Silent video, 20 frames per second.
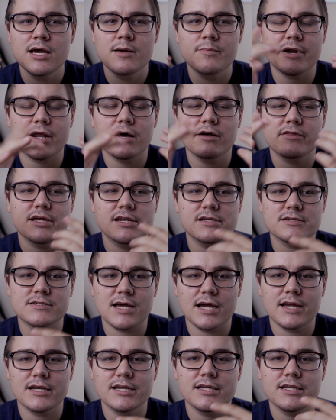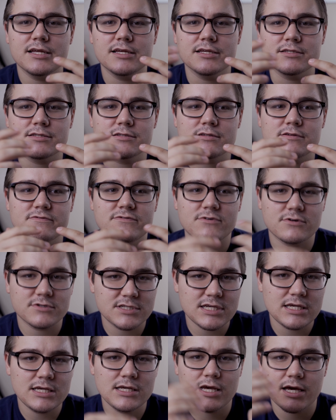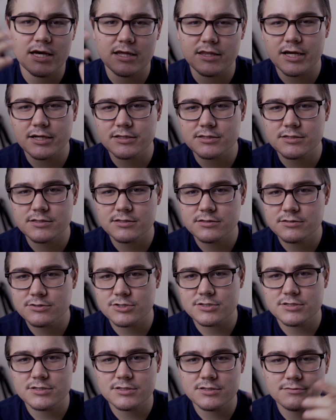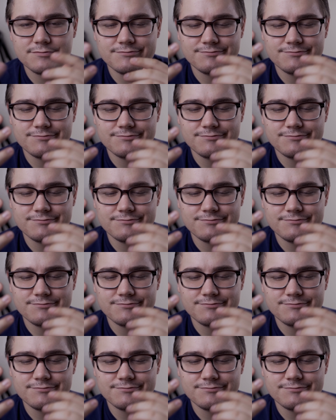but how they designed it is faulty, and that's just,